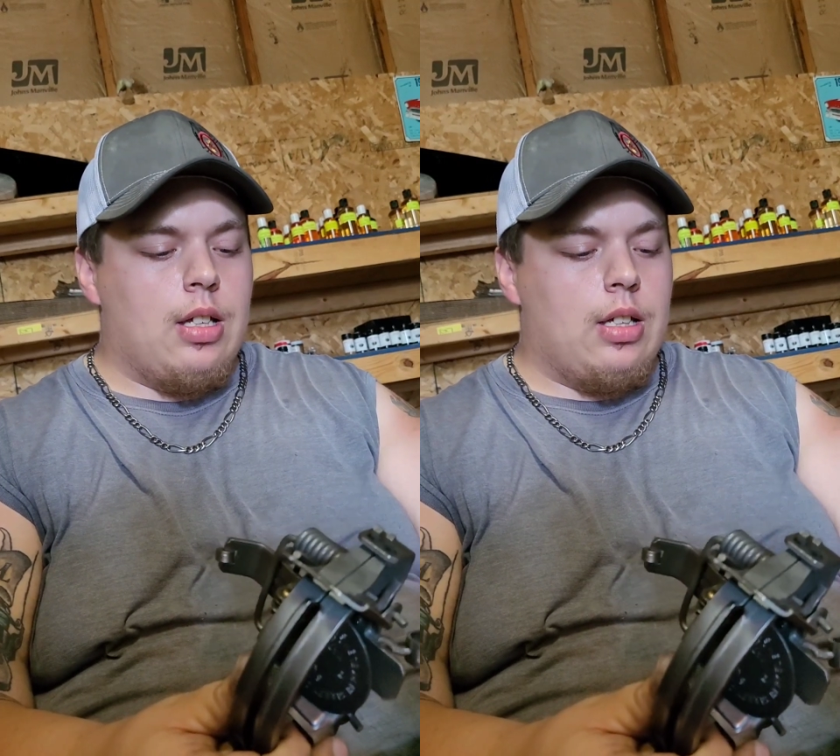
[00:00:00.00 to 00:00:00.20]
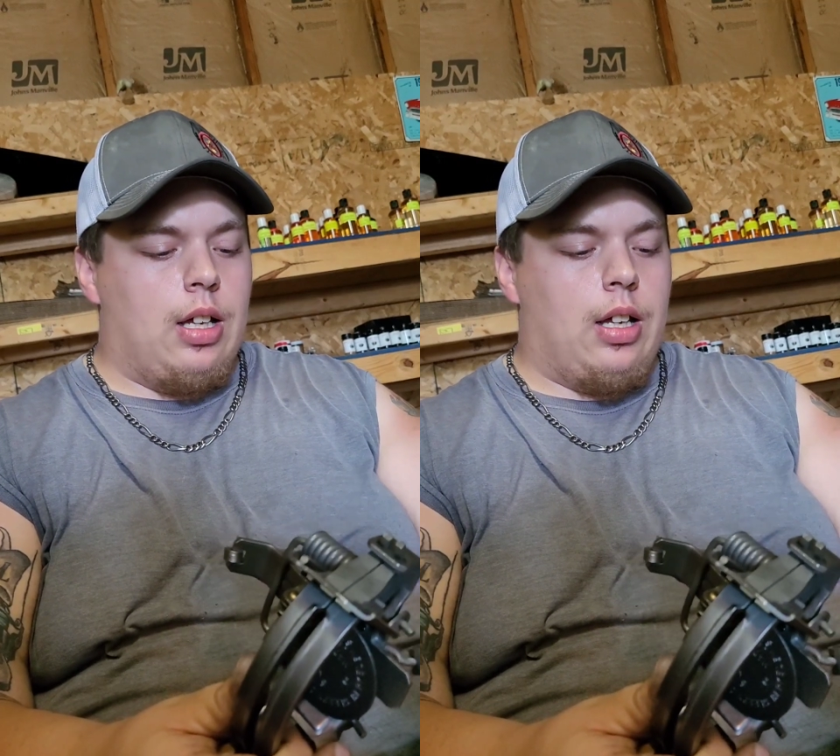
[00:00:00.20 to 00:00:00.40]

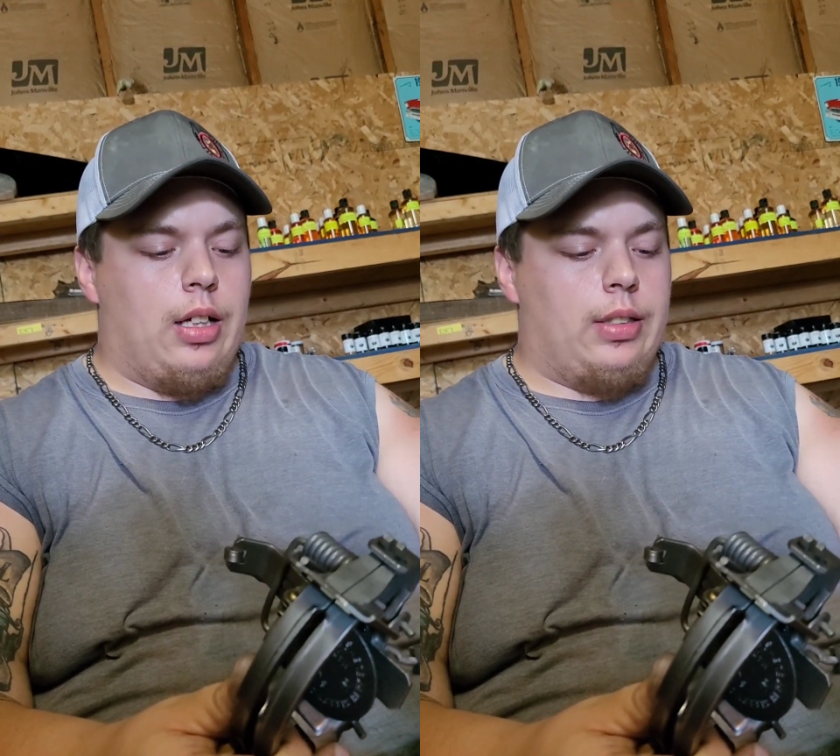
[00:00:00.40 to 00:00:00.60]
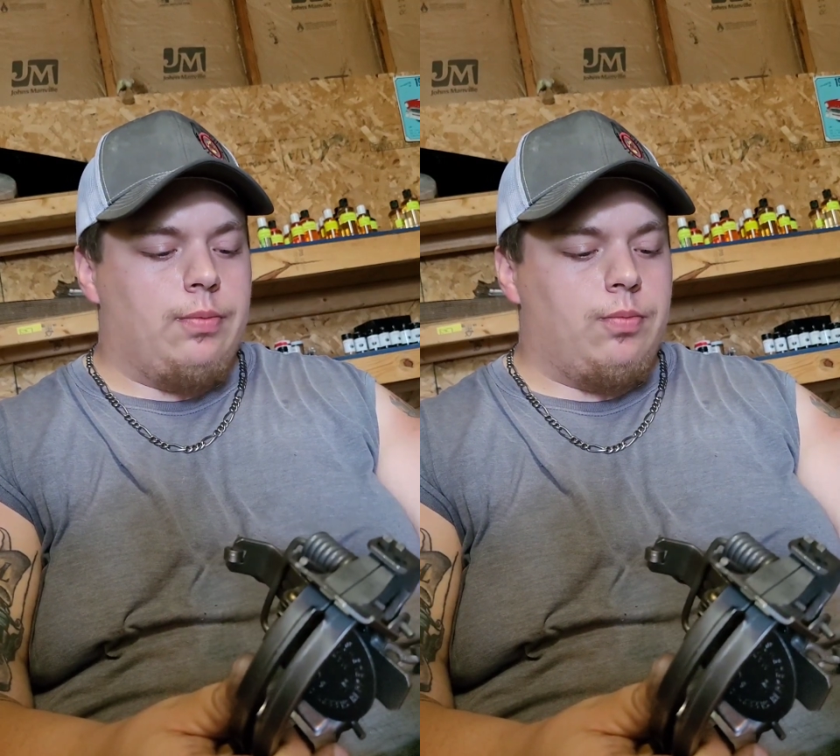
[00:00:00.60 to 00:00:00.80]

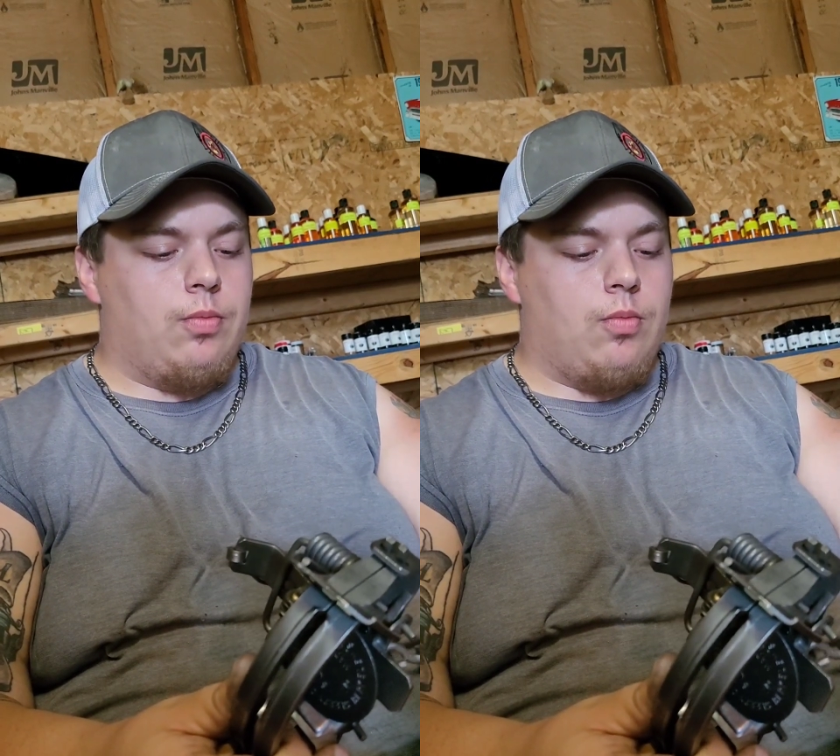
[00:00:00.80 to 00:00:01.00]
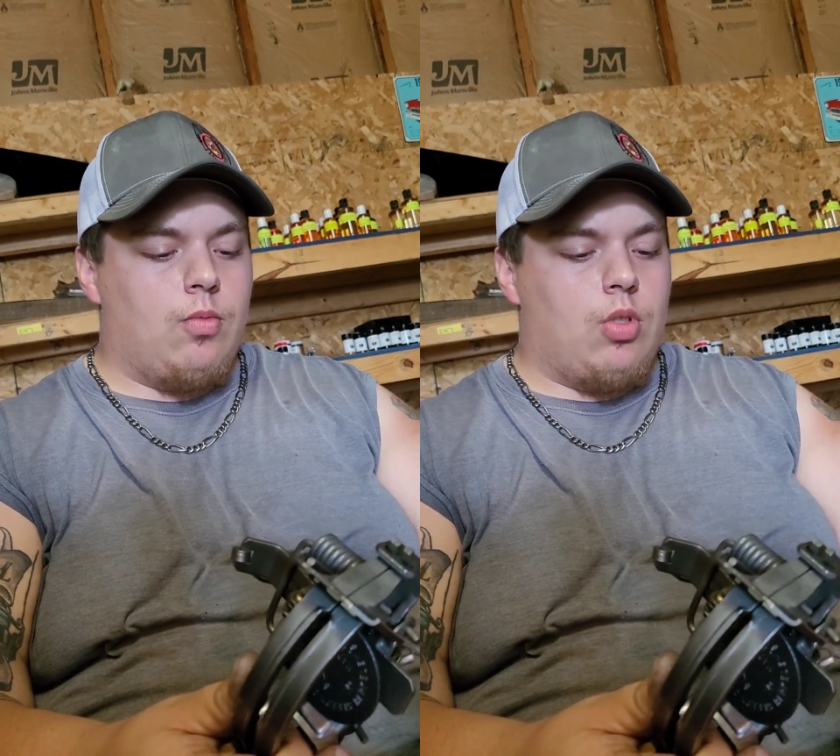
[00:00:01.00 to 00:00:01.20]

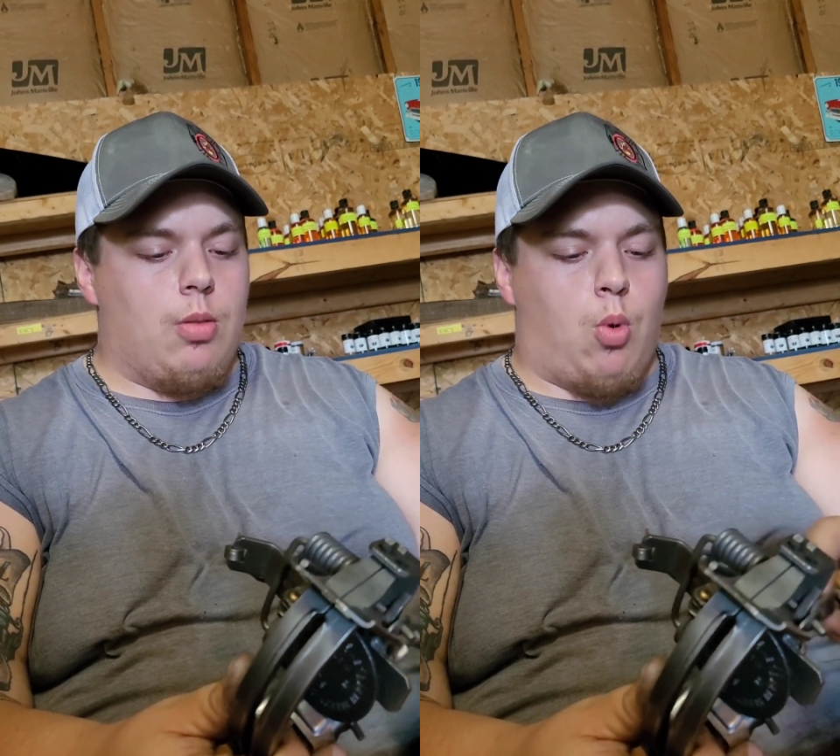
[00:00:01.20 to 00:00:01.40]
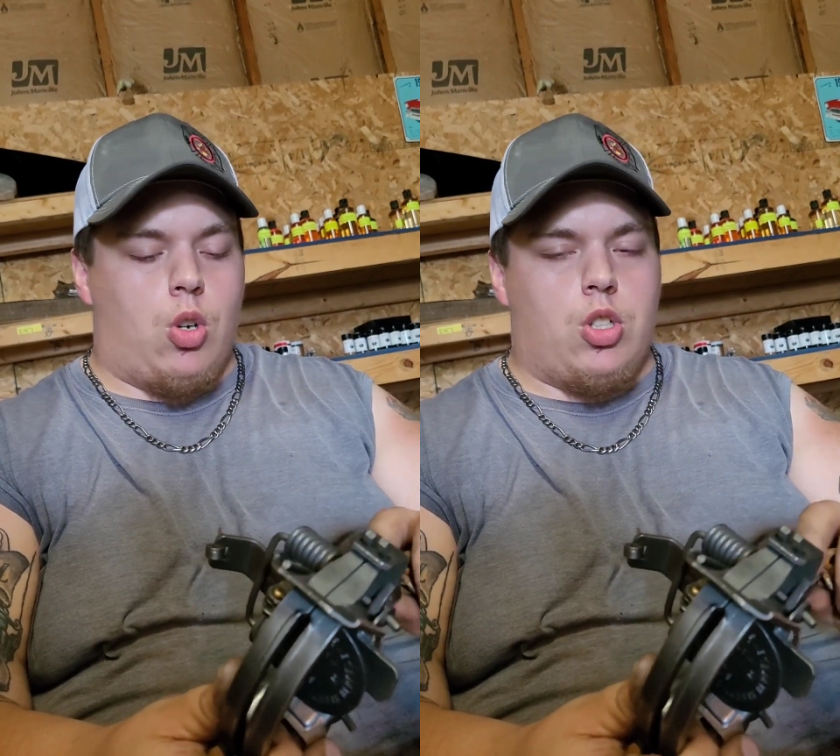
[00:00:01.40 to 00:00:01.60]
The
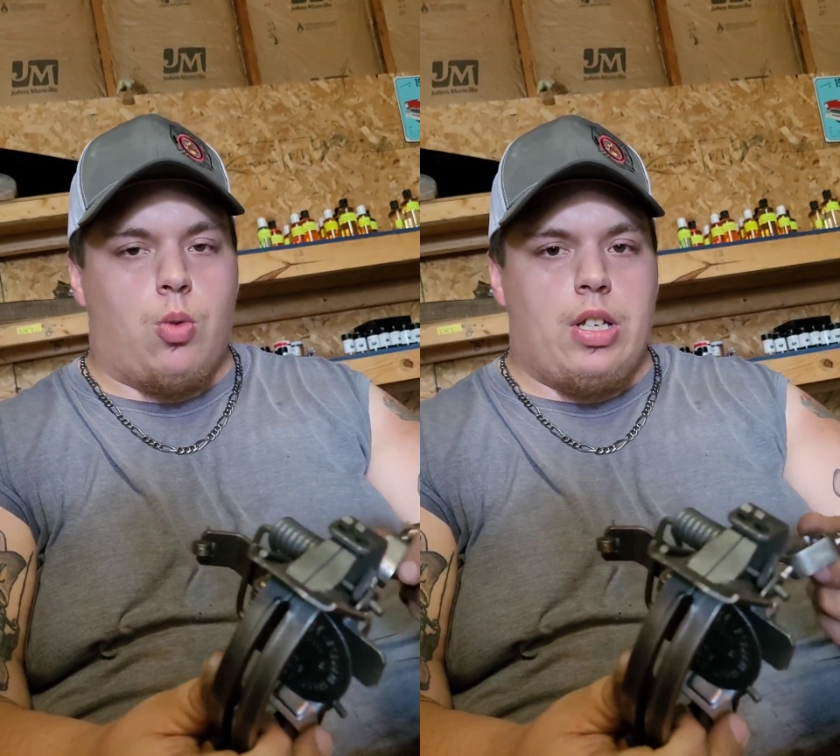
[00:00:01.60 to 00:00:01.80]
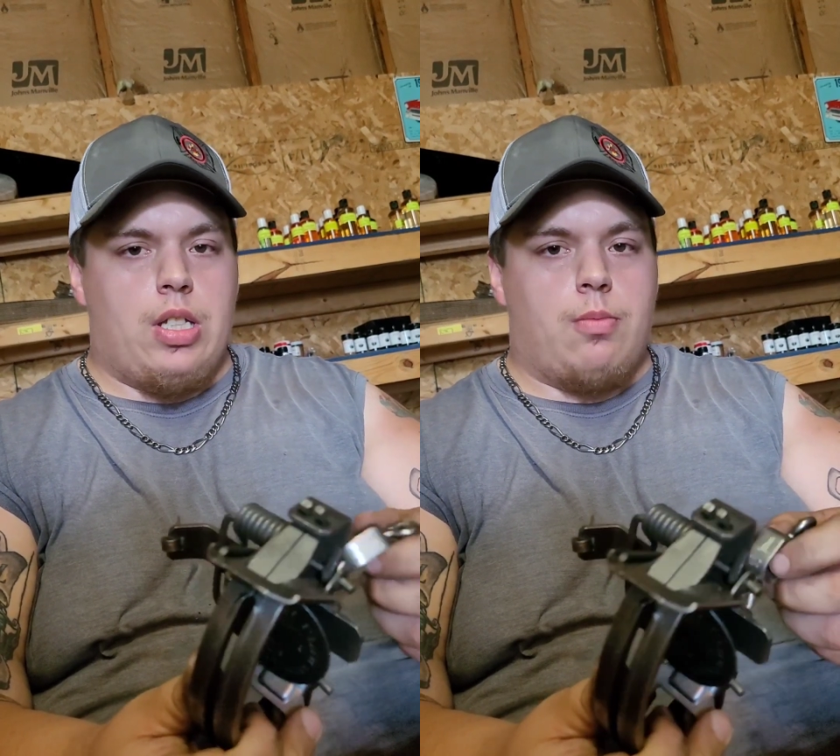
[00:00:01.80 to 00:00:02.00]
more twist